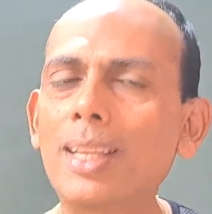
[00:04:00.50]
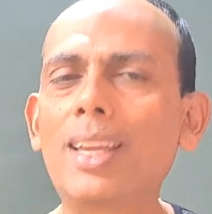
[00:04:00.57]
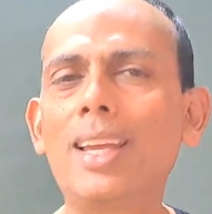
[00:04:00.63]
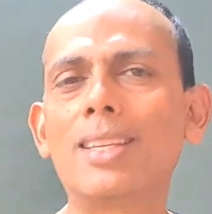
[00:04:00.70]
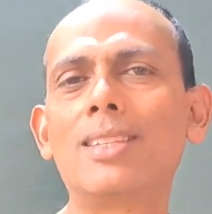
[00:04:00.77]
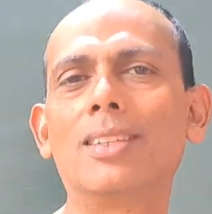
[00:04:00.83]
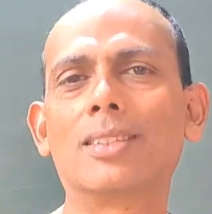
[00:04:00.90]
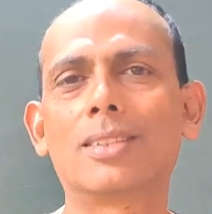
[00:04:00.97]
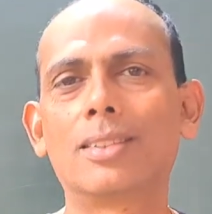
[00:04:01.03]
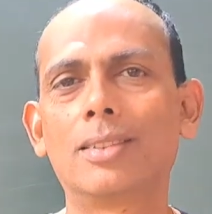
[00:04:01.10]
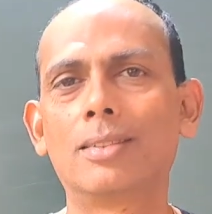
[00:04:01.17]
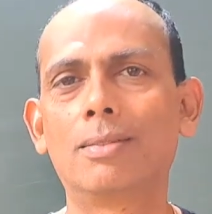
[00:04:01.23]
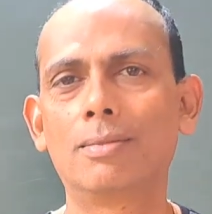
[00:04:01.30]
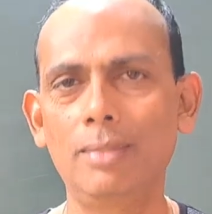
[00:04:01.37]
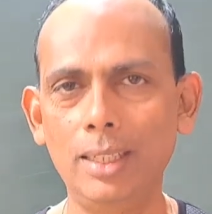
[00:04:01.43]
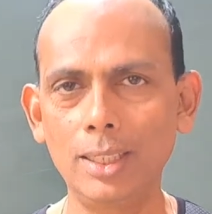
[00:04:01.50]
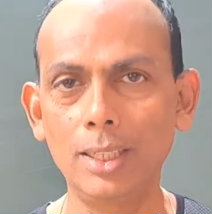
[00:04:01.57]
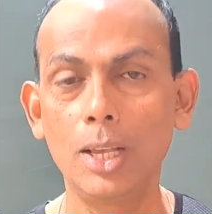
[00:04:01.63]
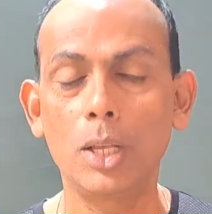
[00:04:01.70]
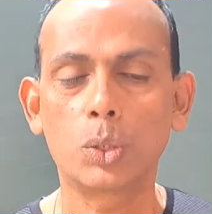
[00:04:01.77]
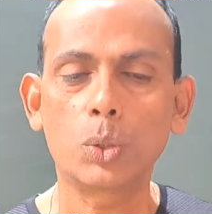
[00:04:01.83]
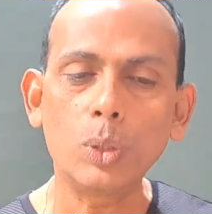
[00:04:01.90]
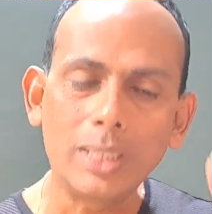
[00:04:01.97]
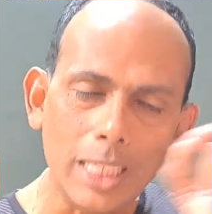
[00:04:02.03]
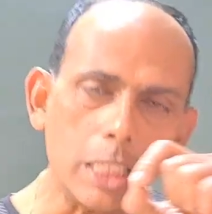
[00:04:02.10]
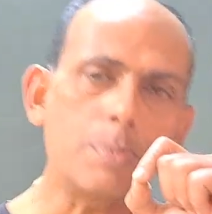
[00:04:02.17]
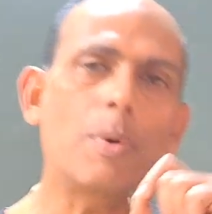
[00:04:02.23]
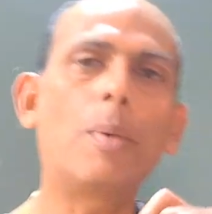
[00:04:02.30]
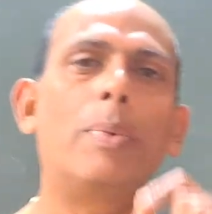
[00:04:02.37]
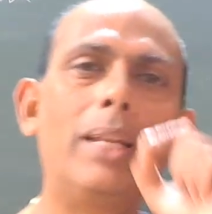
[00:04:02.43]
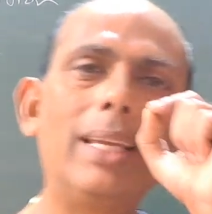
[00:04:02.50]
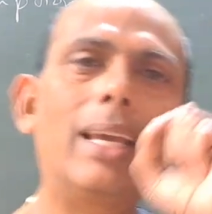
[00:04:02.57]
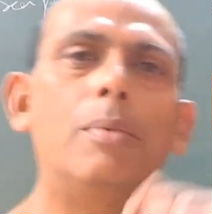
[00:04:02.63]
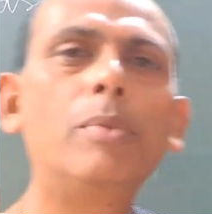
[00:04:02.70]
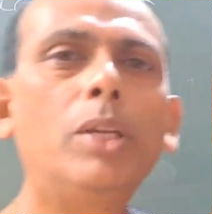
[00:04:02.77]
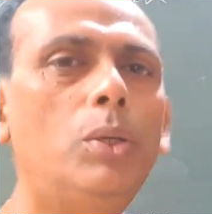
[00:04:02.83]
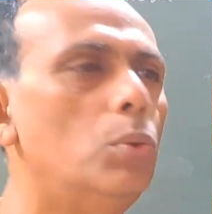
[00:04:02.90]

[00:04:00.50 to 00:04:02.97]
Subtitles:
the gases. Right? So this property can be